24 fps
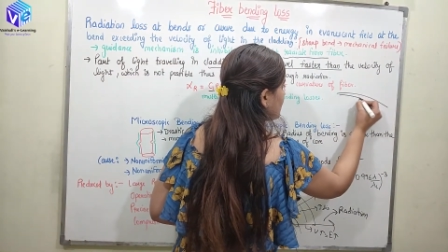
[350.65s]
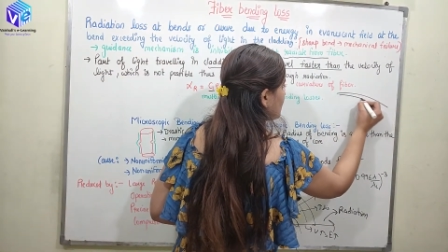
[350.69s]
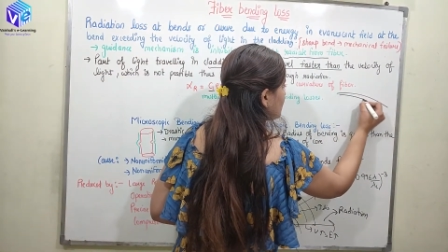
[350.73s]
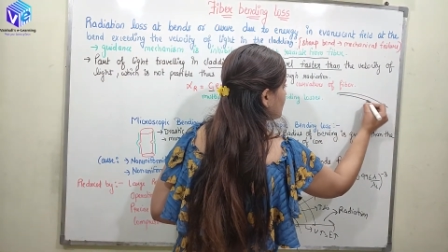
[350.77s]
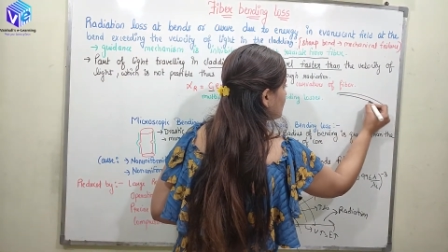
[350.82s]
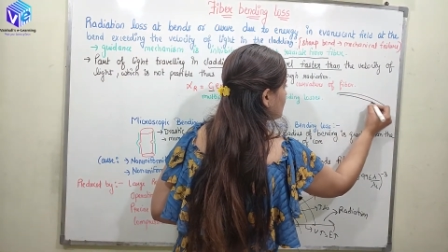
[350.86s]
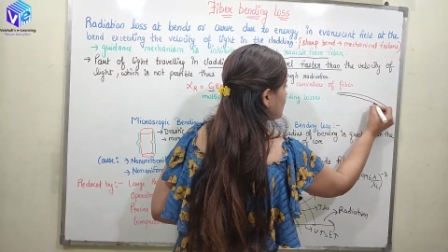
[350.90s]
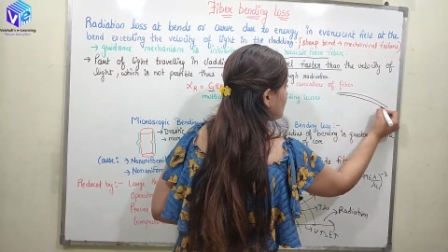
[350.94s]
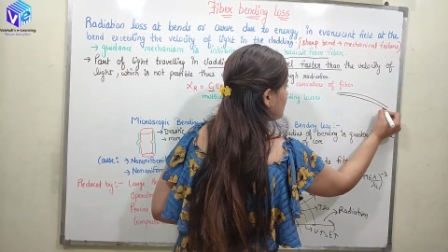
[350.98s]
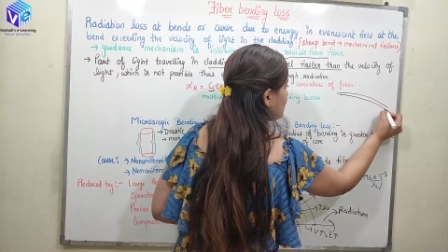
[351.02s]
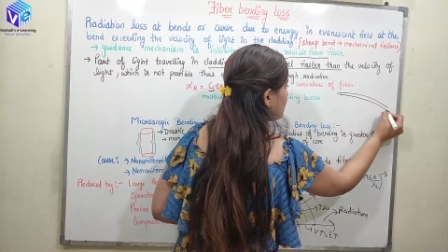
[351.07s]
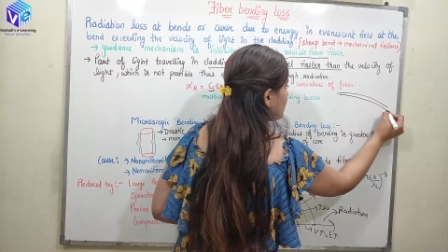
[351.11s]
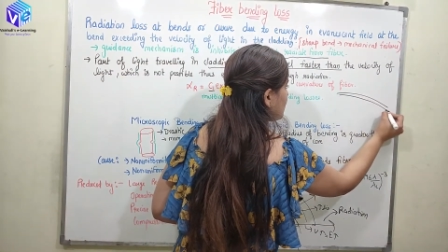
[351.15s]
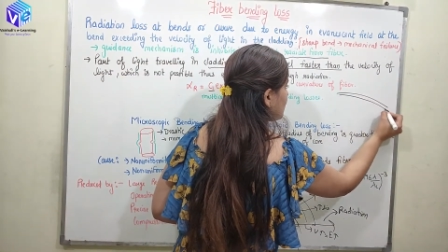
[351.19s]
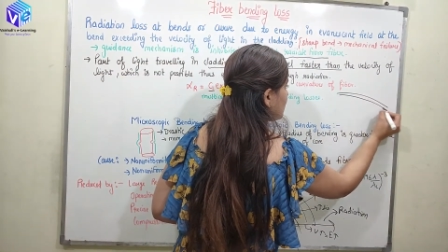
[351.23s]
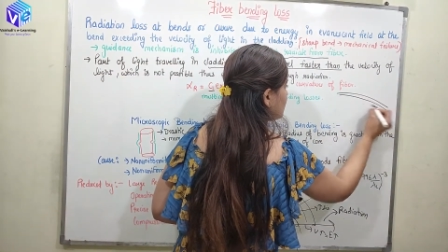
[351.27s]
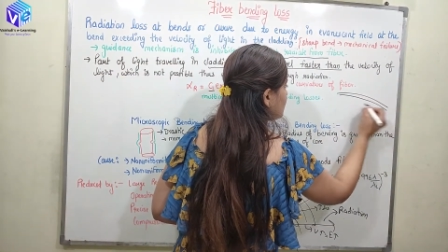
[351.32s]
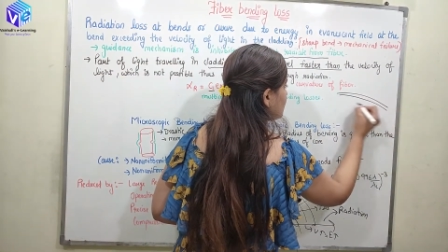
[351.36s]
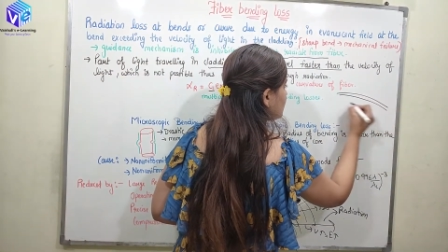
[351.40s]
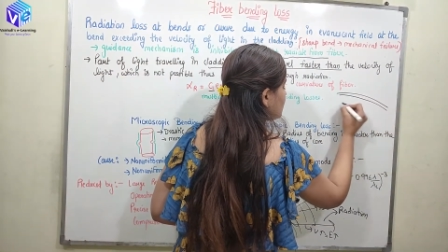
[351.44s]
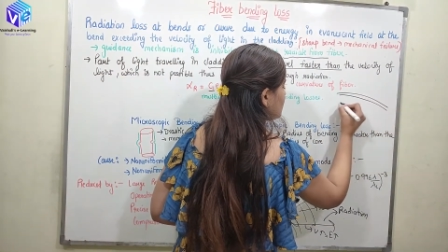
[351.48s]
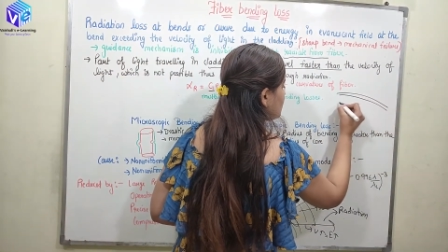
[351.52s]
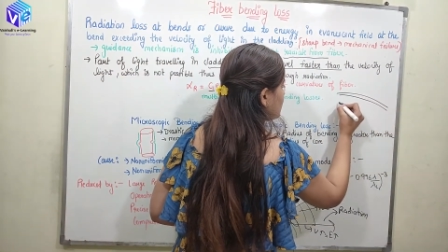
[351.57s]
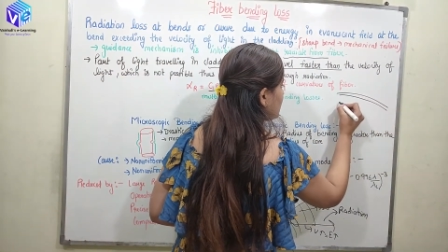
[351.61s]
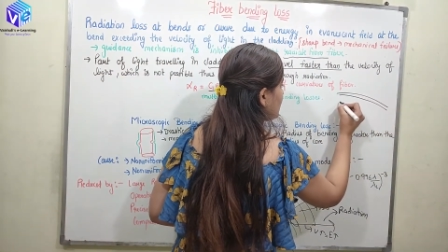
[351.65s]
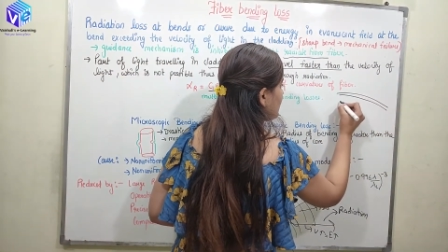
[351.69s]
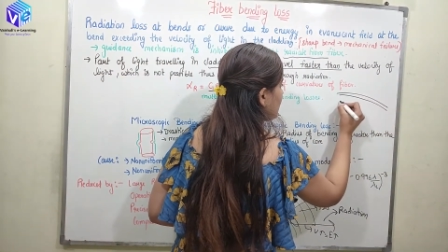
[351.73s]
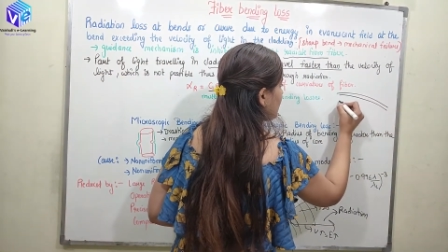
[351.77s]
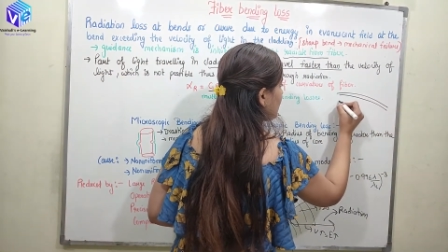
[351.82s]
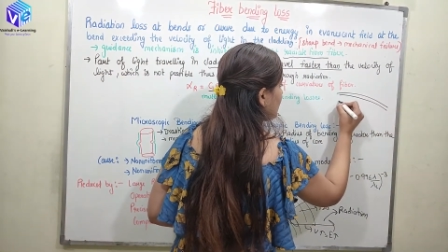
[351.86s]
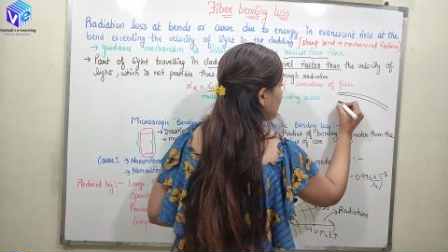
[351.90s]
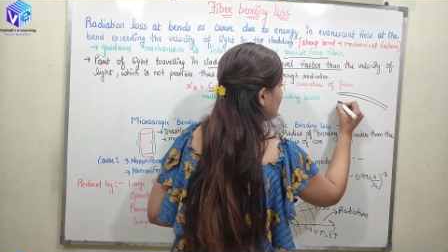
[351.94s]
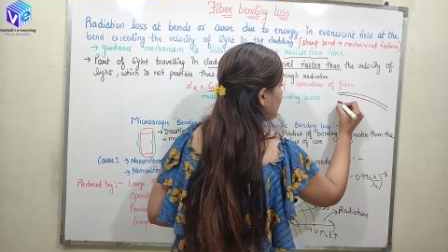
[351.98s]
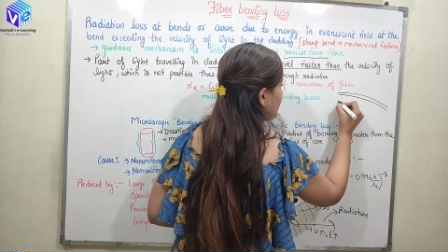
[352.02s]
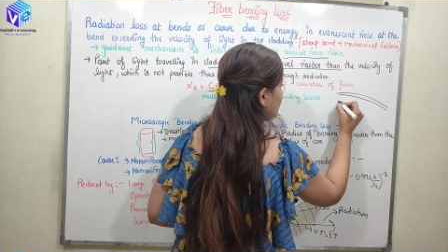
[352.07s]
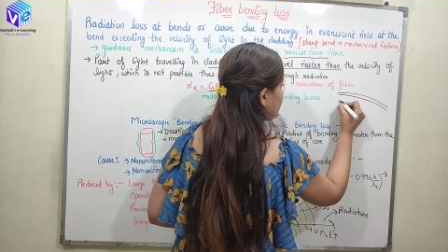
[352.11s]
So you can see
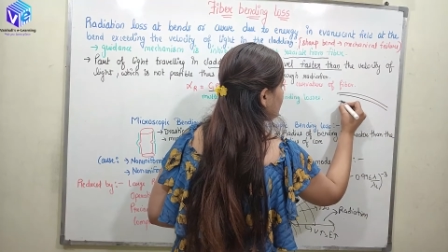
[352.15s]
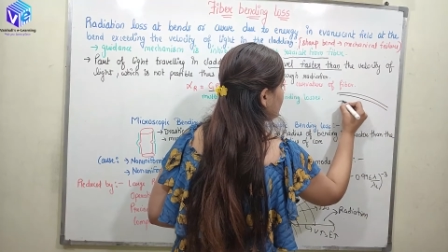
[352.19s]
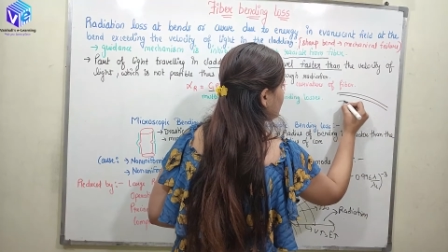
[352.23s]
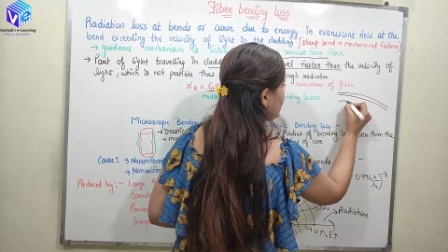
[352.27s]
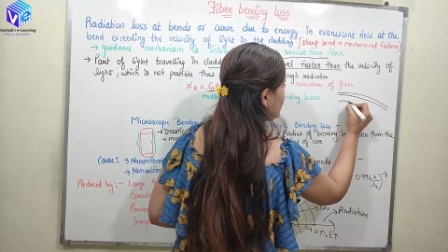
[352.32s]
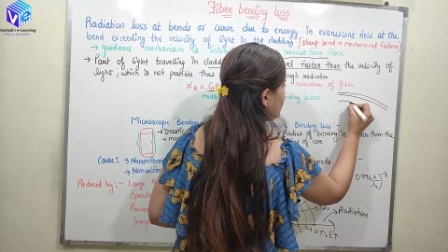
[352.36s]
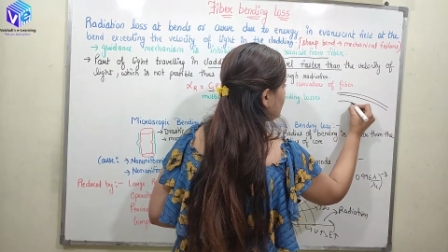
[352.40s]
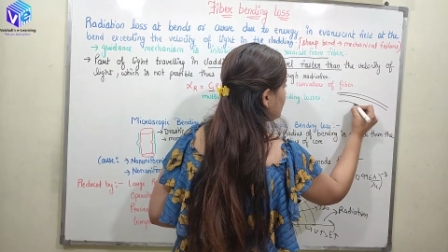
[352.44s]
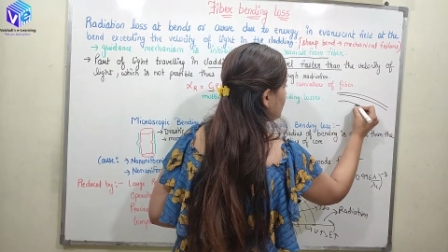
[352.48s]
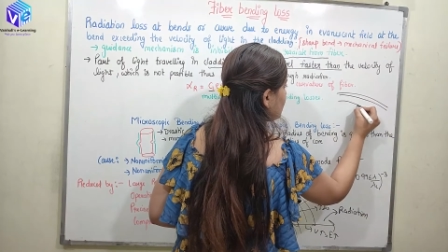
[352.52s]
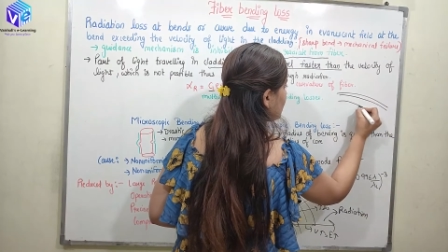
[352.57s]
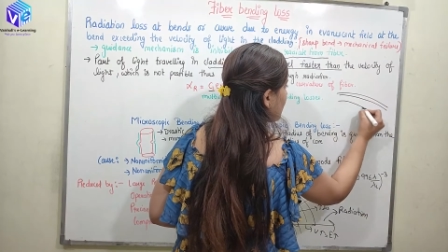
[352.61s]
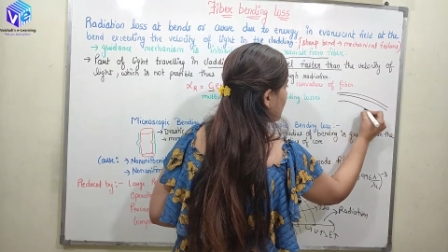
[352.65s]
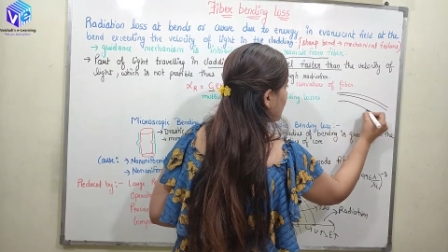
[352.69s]
here we will be